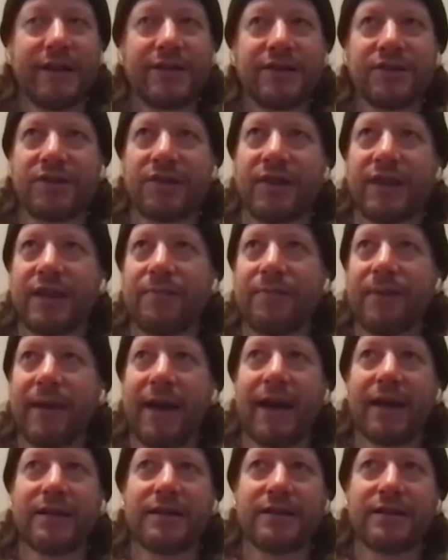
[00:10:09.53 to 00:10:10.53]
I just think
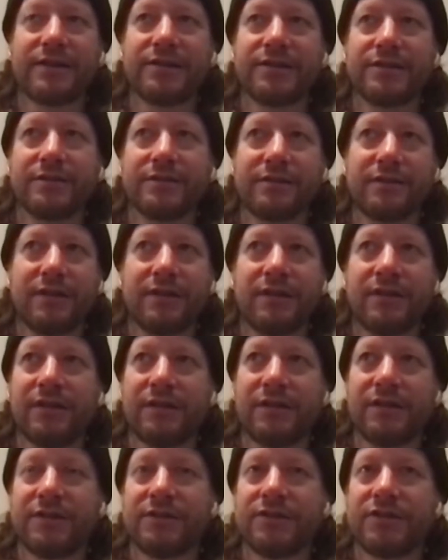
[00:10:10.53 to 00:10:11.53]
back to
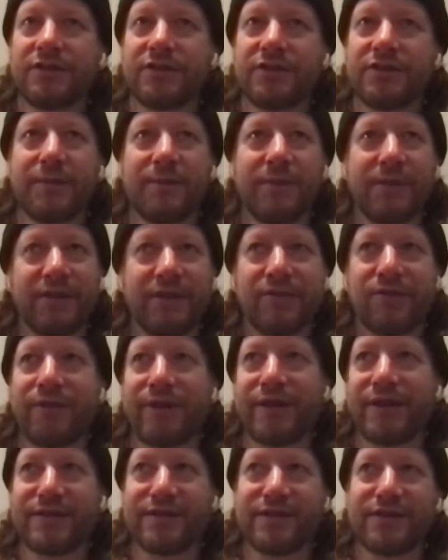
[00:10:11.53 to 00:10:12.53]
just some of the
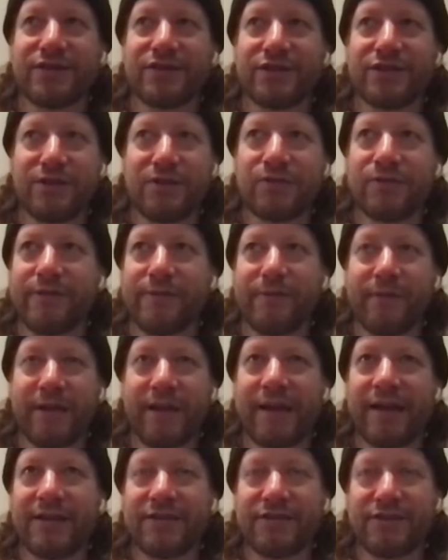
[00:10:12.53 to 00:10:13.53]
craziest shows we've
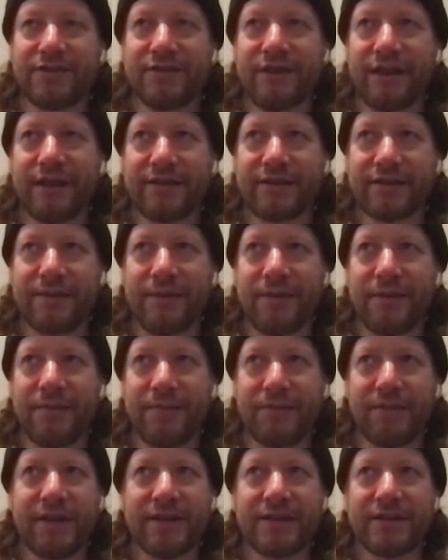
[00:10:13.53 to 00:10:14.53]
played and just like some of the
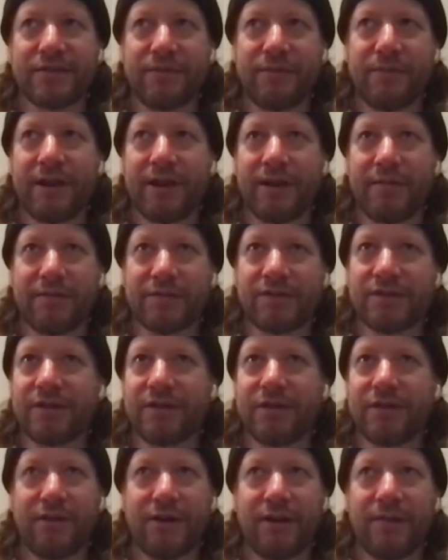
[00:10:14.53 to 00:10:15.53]
places we've been able to
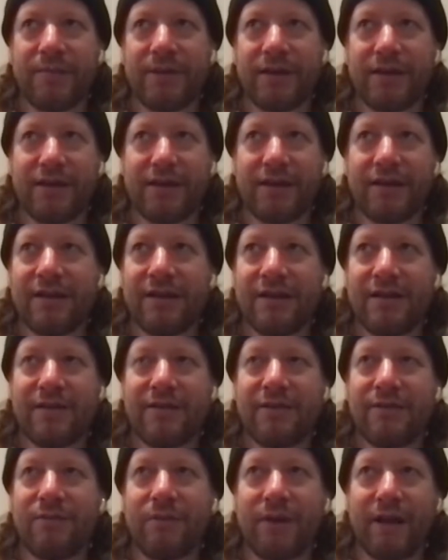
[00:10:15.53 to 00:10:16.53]
go. I mean,
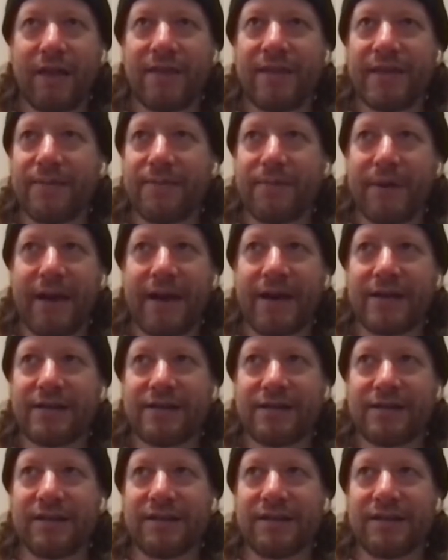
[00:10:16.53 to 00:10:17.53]
when I think back
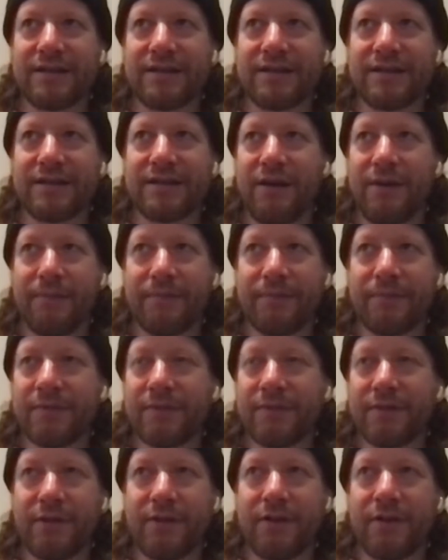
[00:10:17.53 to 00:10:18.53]
to
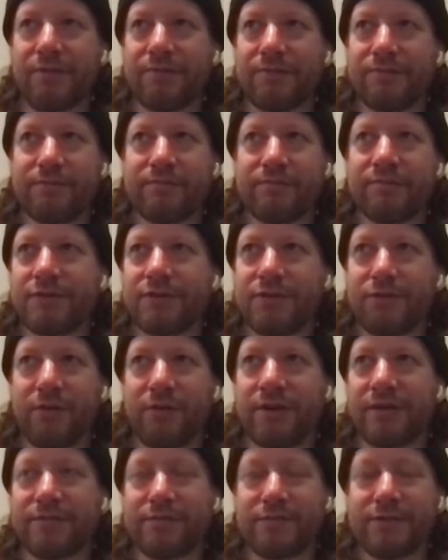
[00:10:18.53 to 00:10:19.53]
you know,
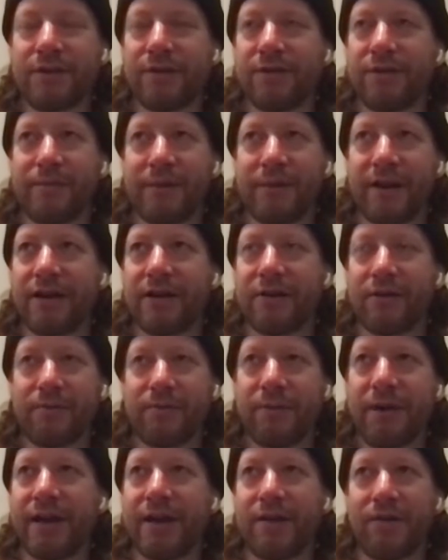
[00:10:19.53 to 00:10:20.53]
touring South America
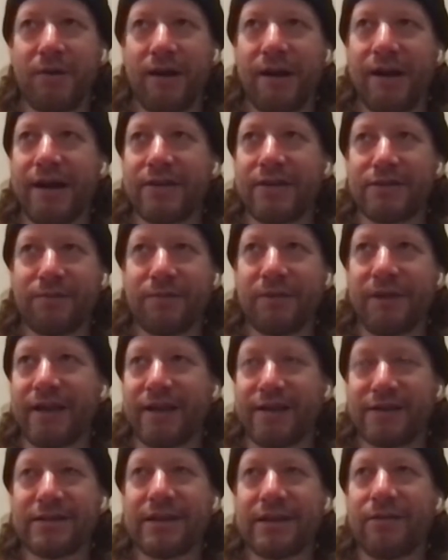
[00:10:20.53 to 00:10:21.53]
with Pennywise or playing
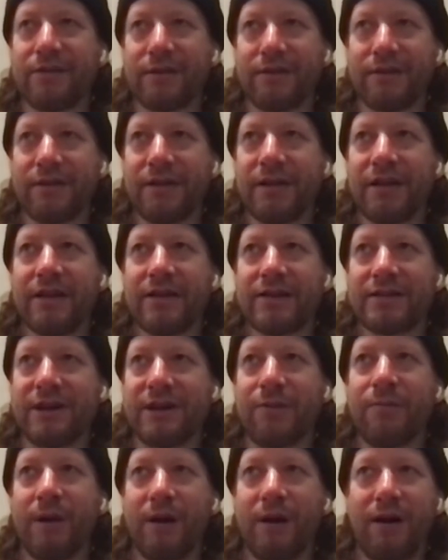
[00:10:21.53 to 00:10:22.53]
like
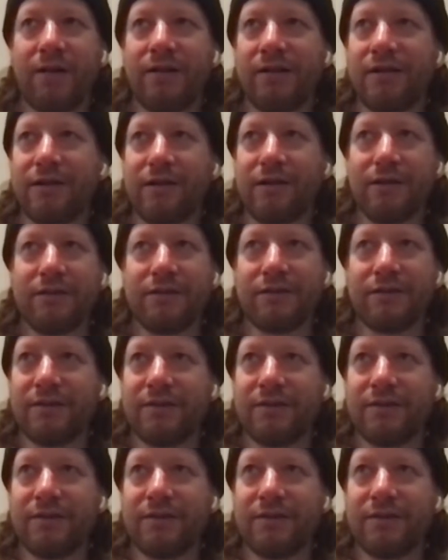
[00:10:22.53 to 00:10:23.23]
Sao Paulo